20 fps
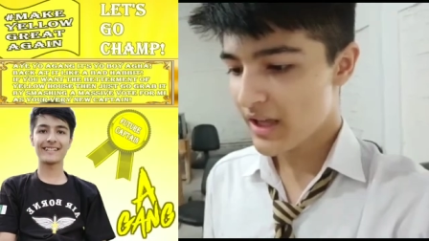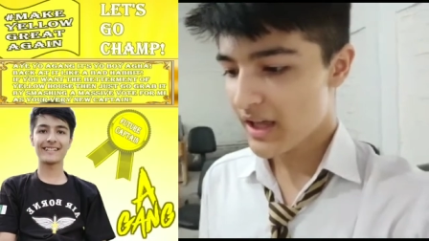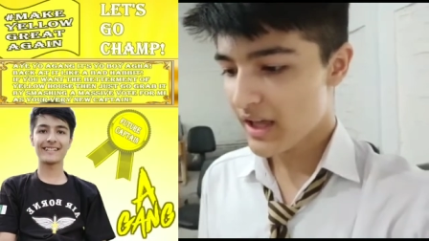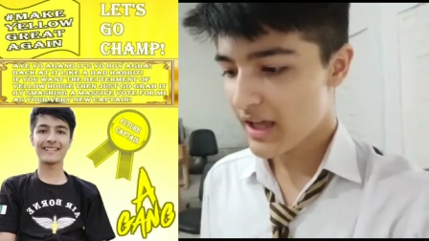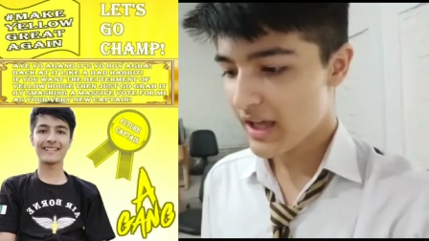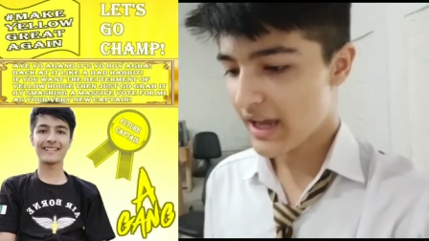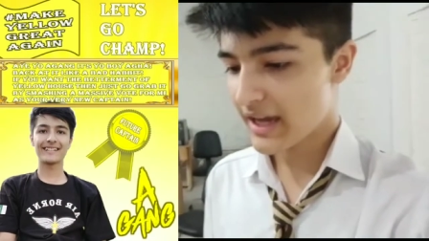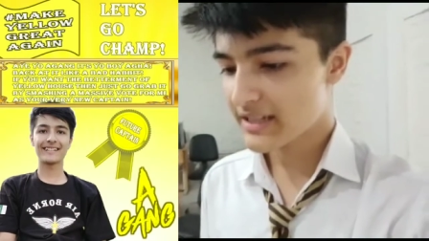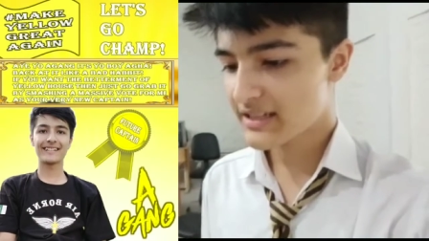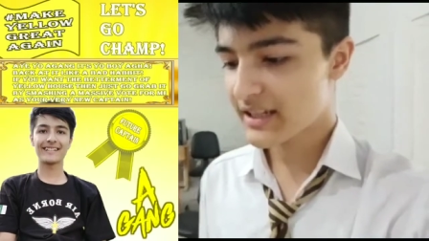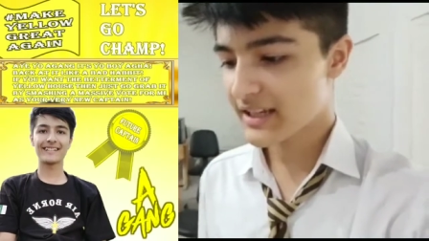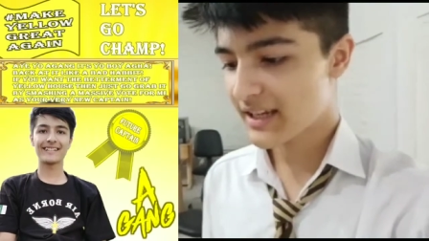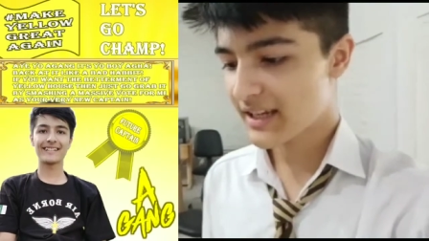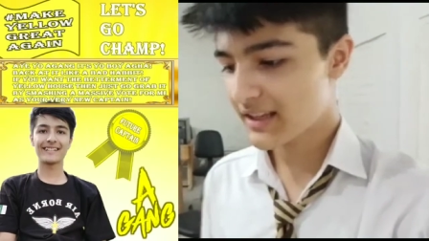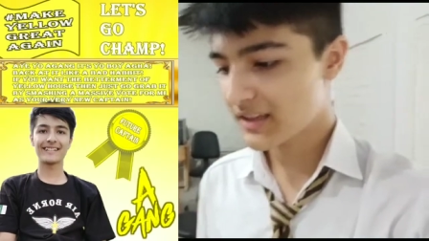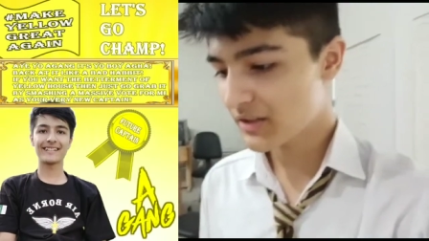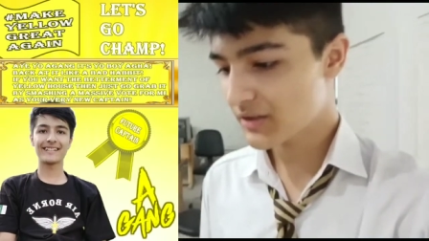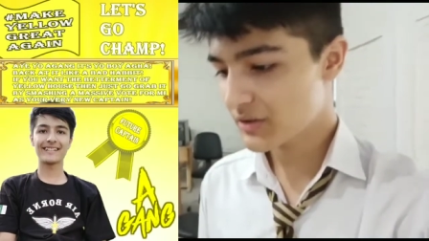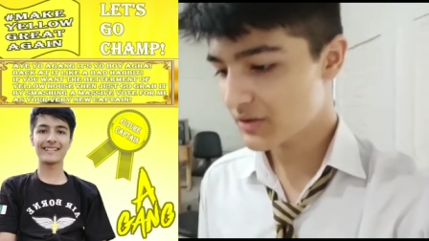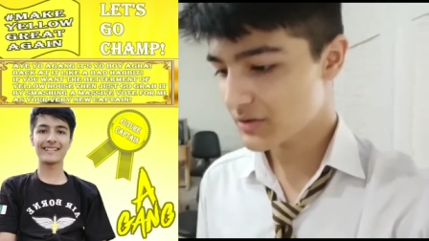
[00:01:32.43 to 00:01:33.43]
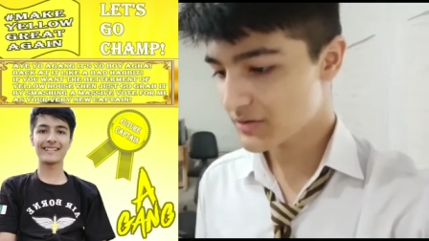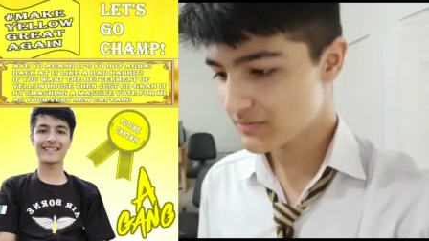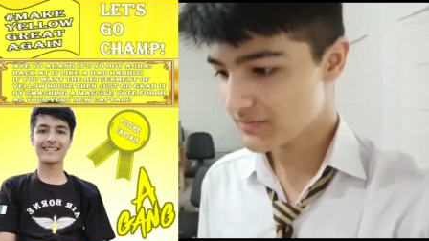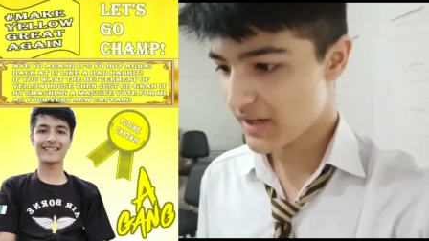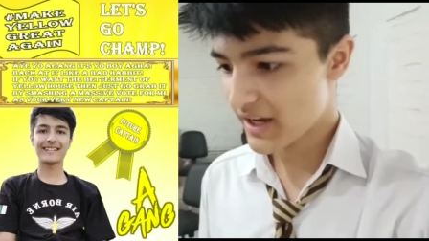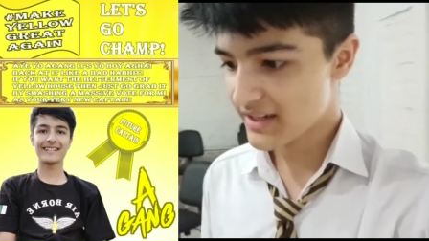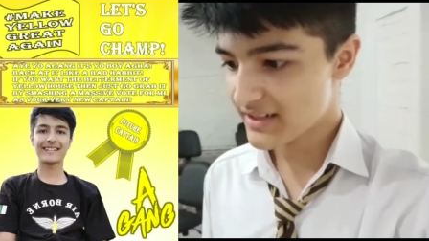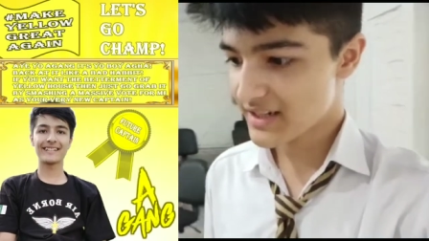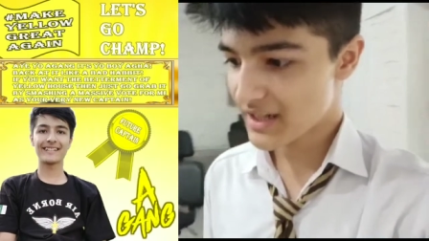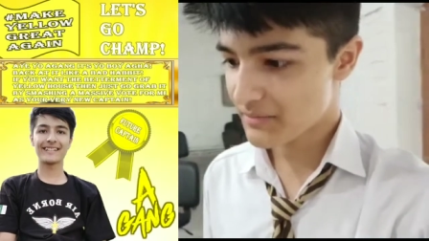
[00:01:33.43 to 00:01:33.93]
Uh, hashtag Yellow,
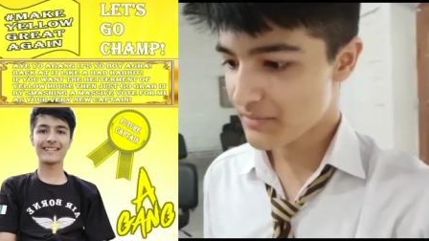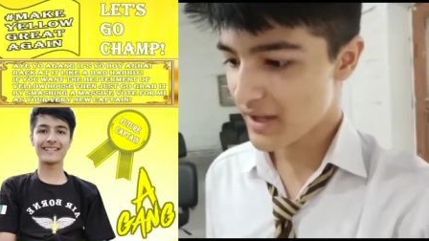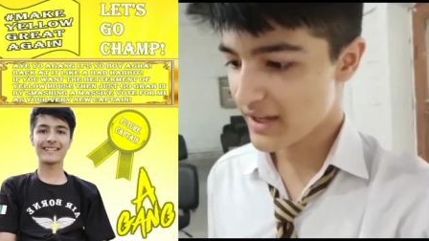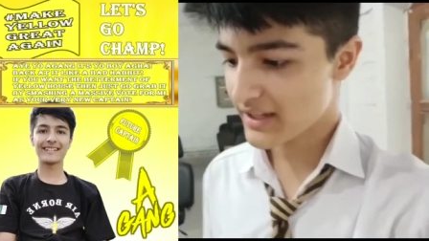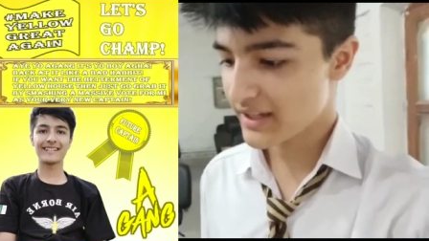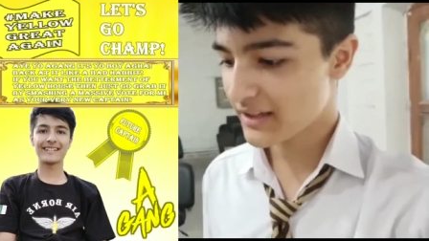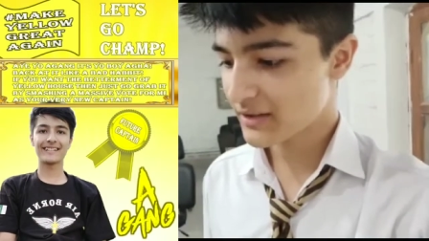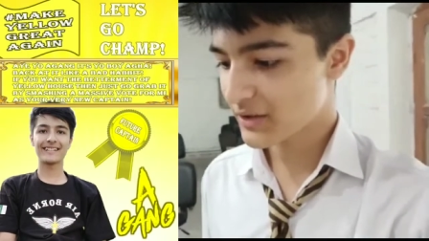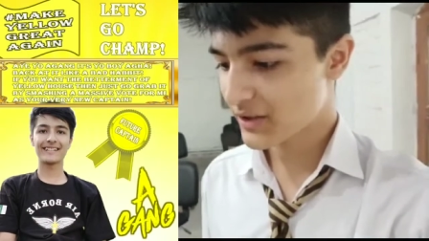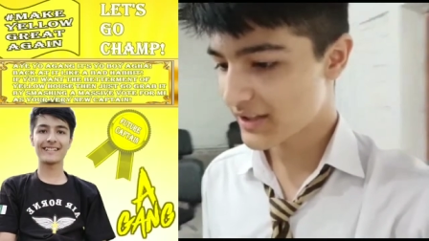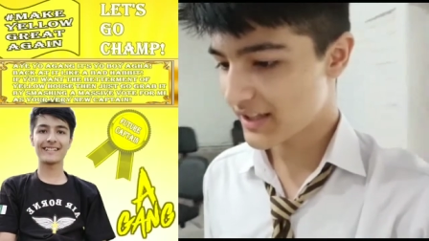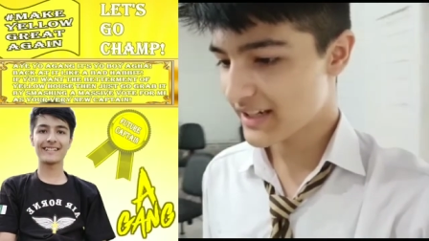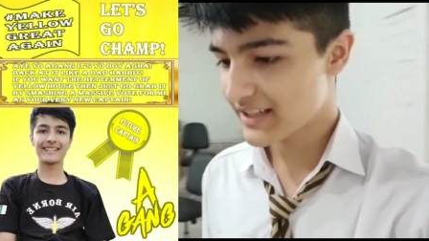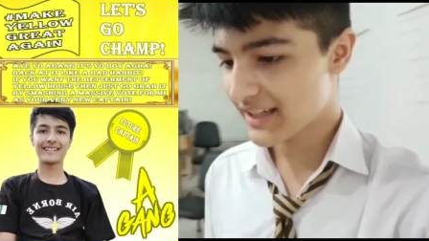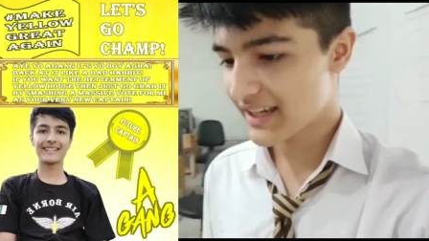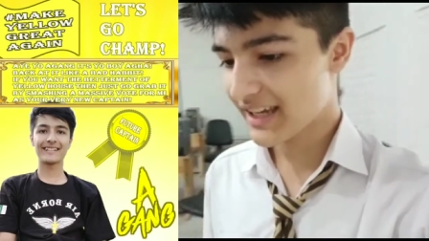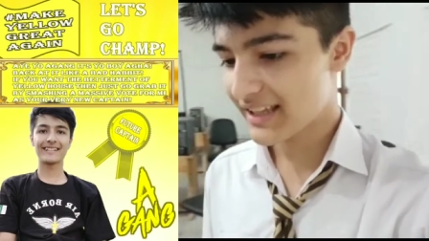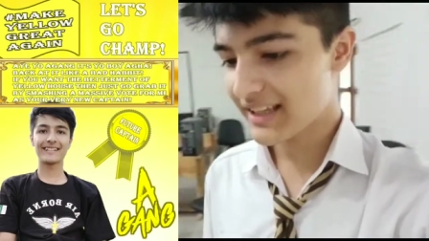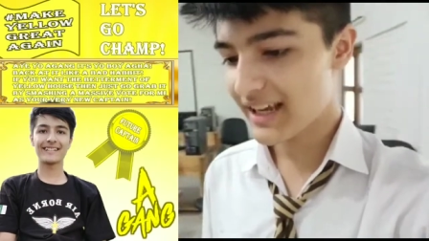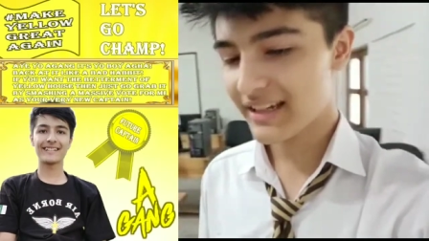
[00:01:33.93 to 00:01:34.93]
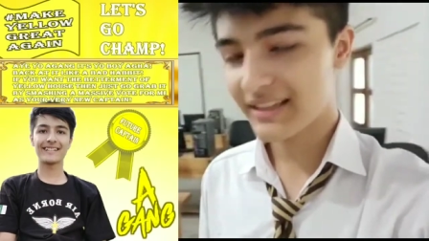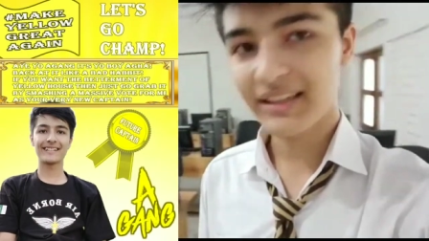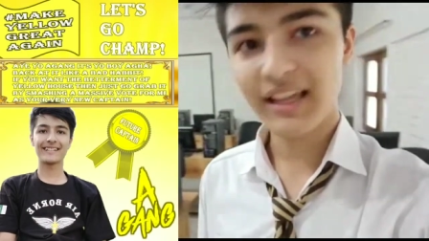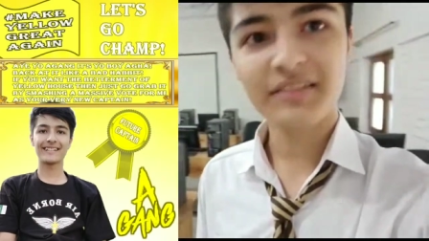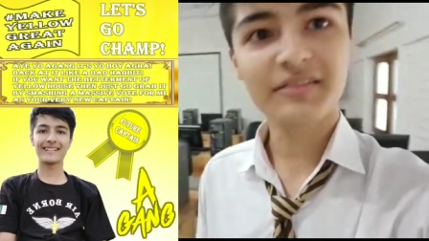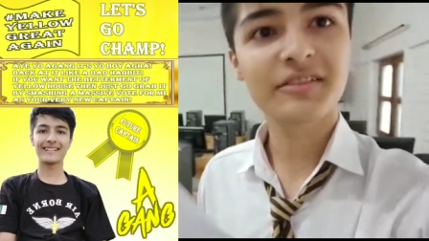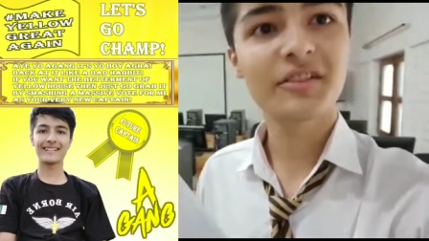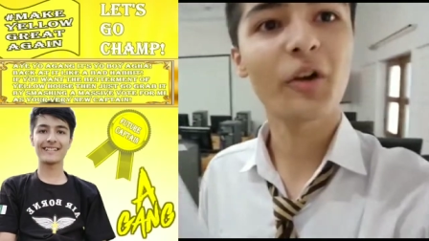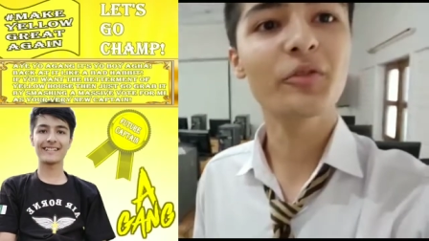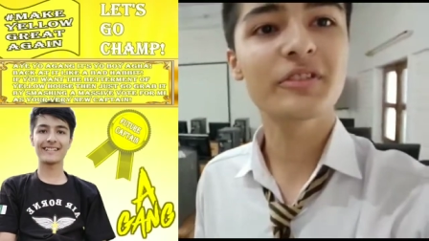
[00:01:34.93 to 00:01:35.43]
hashtag make Yellow great again, and
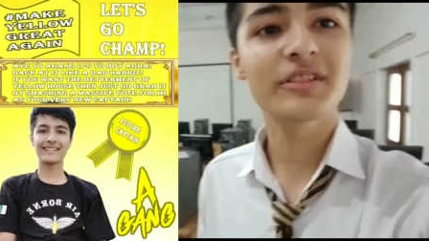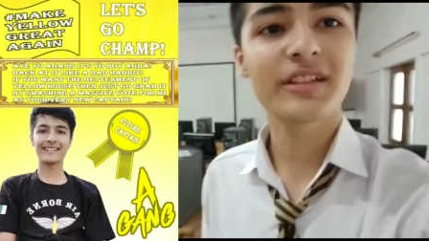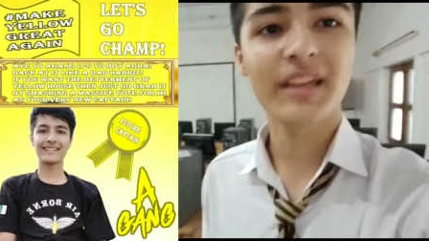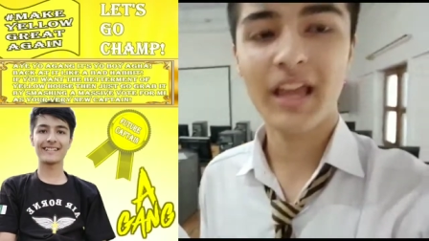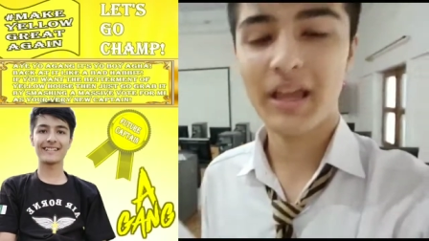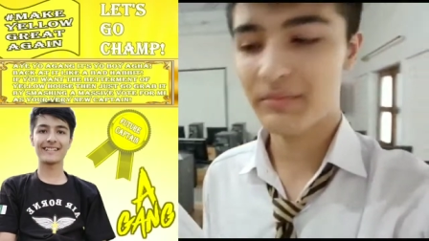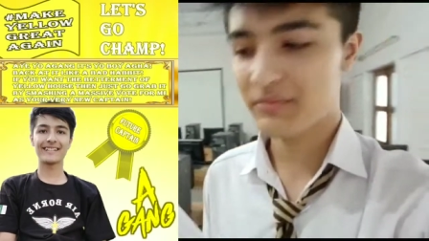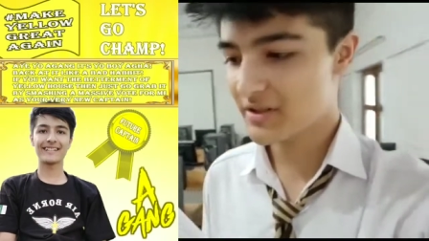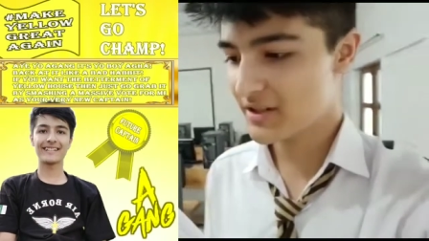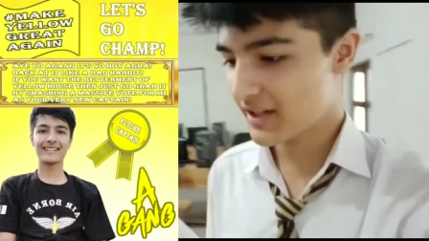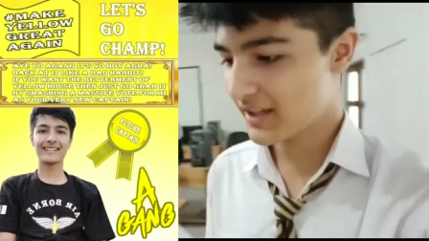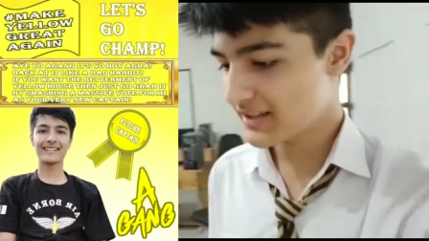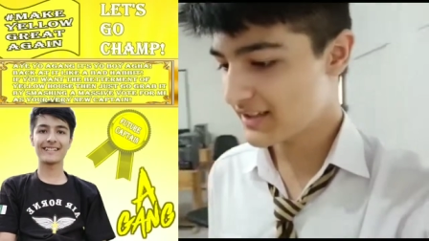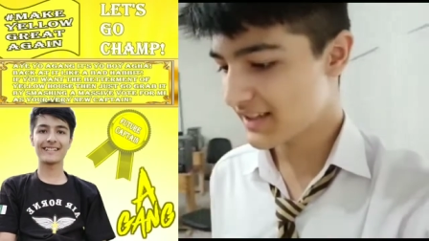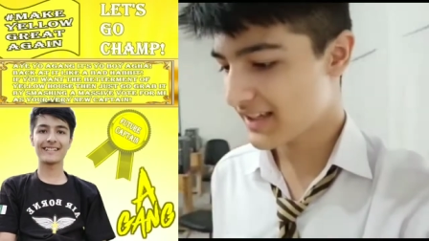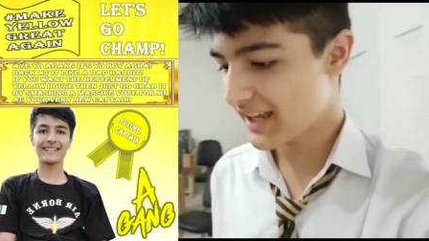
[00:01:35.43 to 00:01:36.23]
let's go champ, Shannon